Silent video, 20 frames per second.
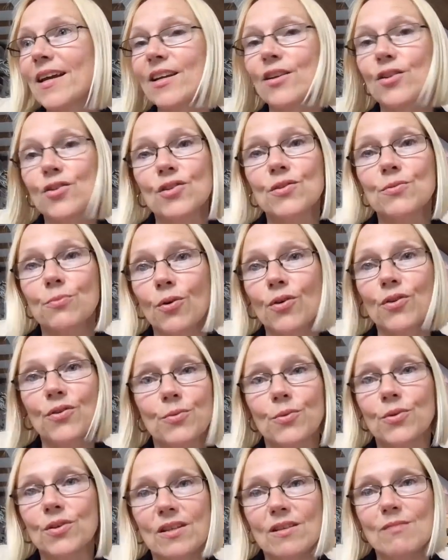it just
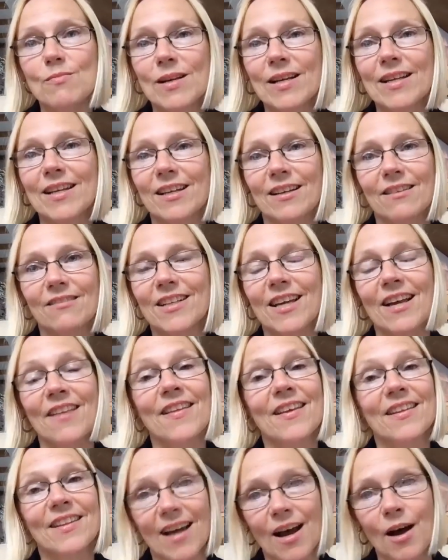was what I believed,
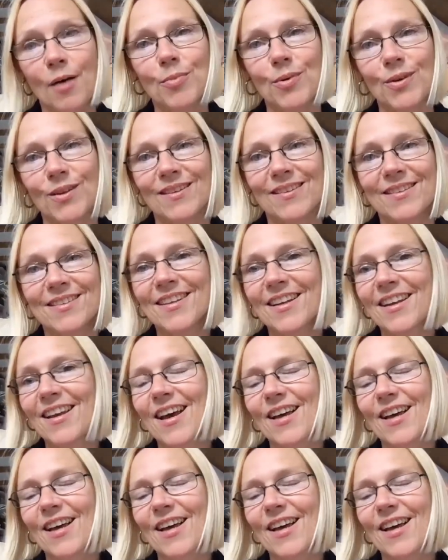and then it happened.